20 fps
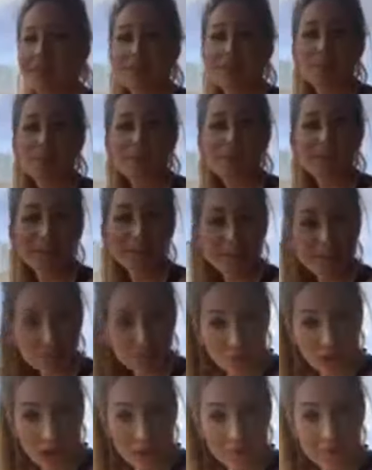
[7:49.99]
what, six
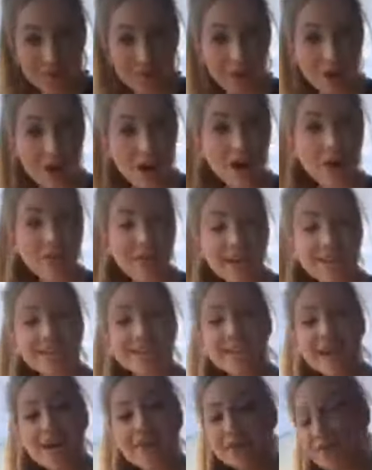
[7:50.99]
reps, and my heart rate is
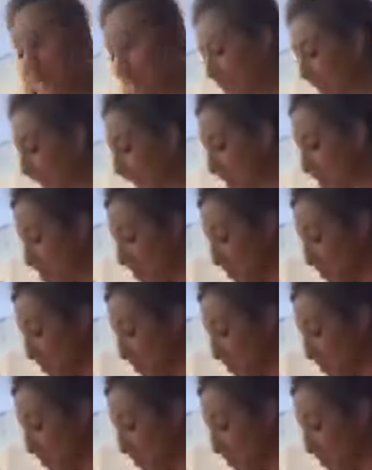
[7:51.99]
definitely up.